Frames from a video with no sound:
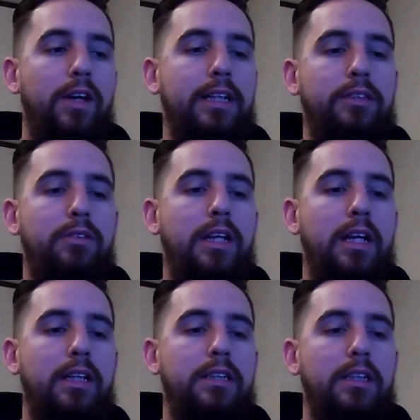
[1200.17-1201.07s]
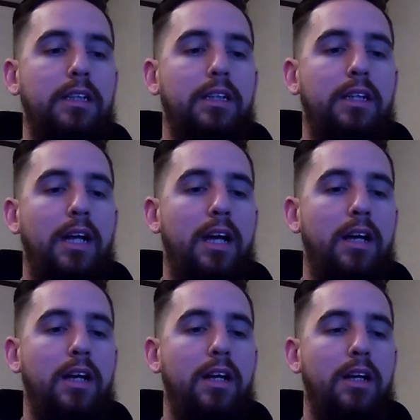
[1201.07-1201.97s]
it to get
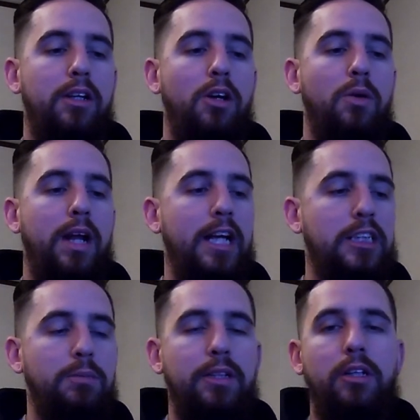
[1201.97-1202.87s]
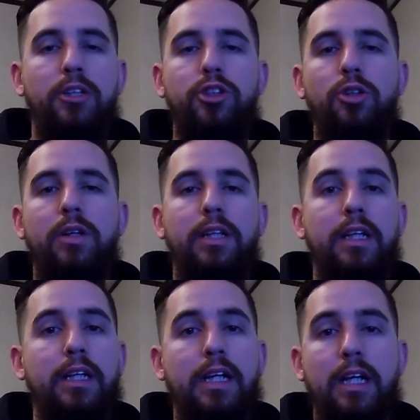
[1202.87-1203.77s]
an estimate done to it, and
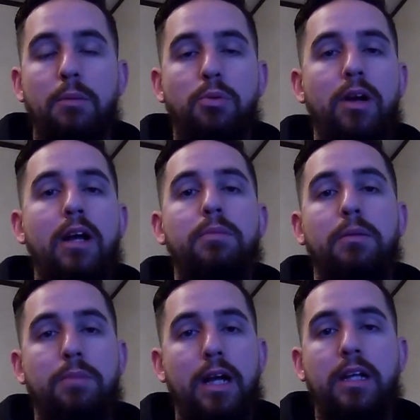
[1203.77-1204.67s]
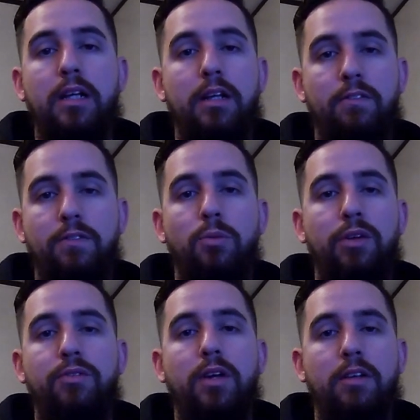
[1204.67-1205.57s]
then to get it prepped and painted
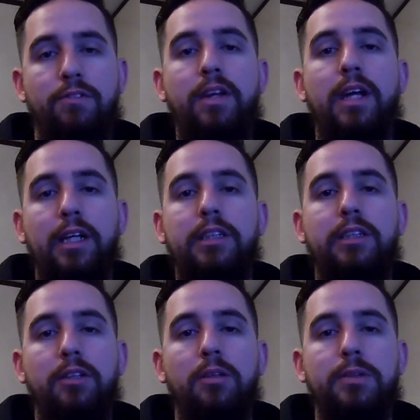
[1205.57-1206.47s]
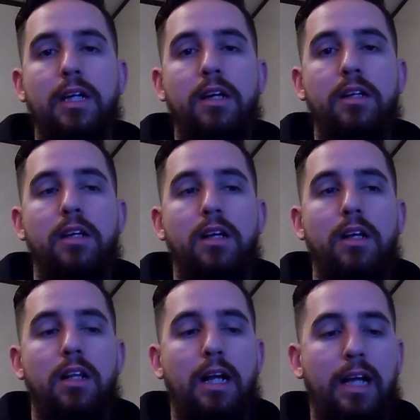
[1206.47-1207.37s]
and fixed. You know what I'm saying?
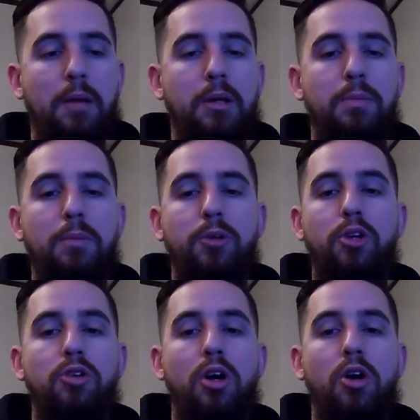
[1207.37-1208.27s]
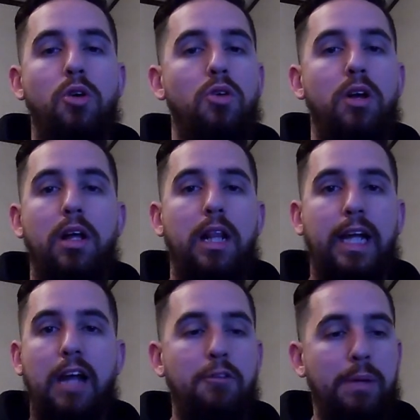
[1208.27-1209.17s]
Like, how many people
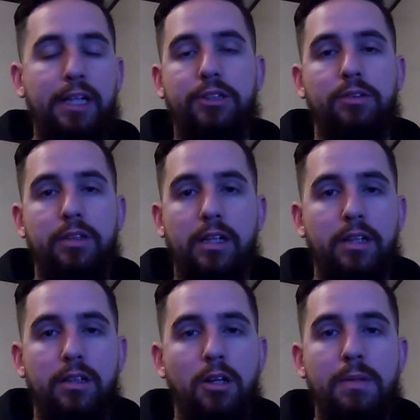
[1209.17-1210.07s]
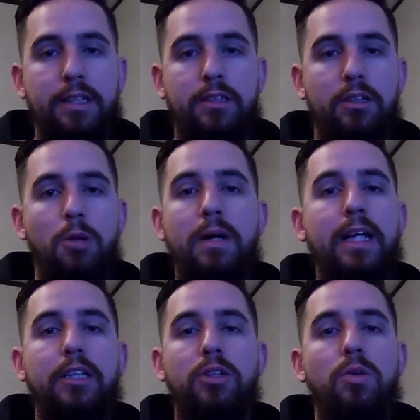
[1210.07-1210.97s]
like, everybody's doing that.
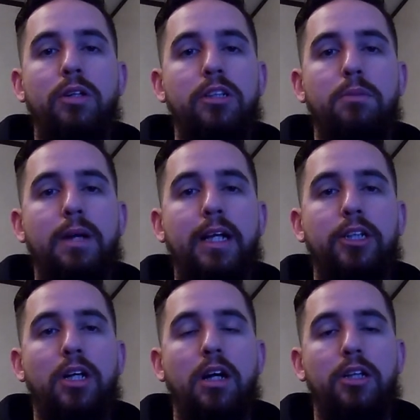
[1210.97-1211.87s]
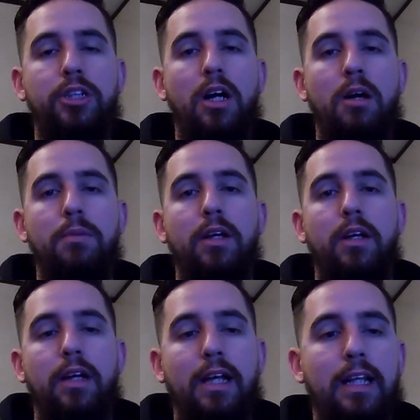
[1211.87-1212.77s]
Nobody is going to the paint shop
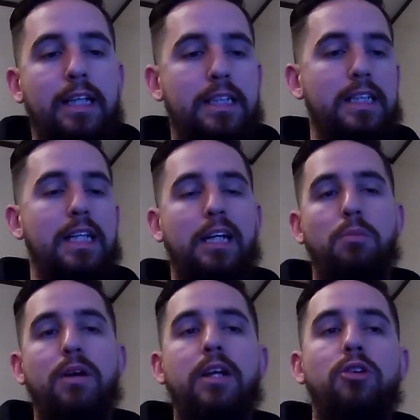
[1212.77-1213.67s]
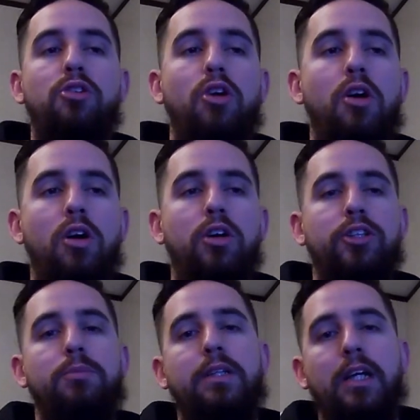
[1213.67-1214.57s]
unless it's like a brand new car or
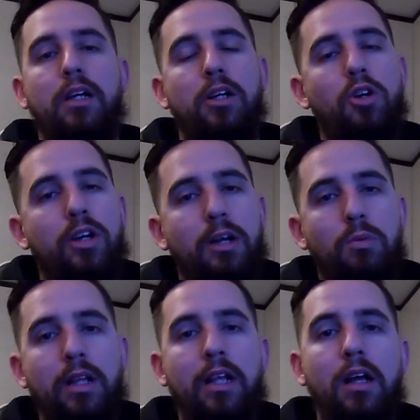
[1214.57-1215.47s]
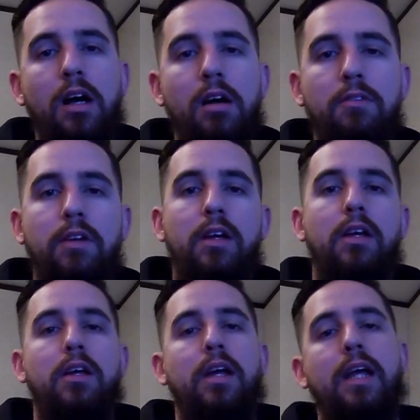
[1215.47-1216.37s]
something, a car they really love,
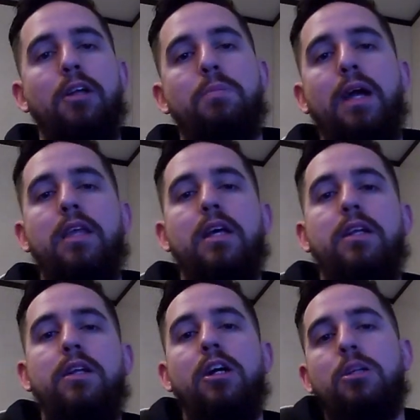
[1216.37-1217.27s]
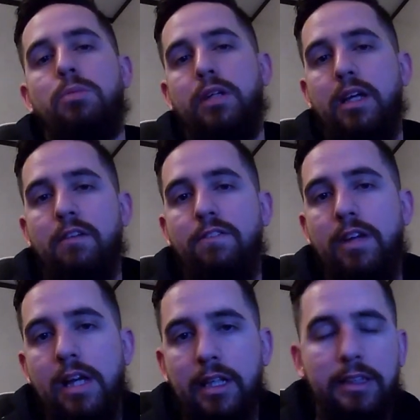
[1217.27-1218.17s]
and they're paying that deductible to get it
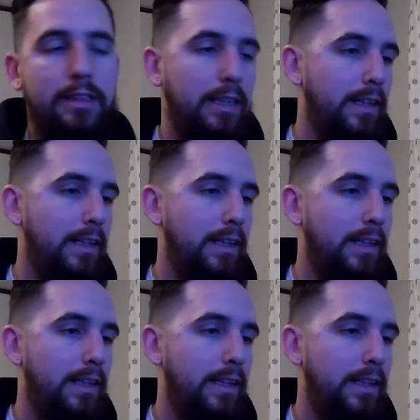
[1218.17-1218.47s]
fixed.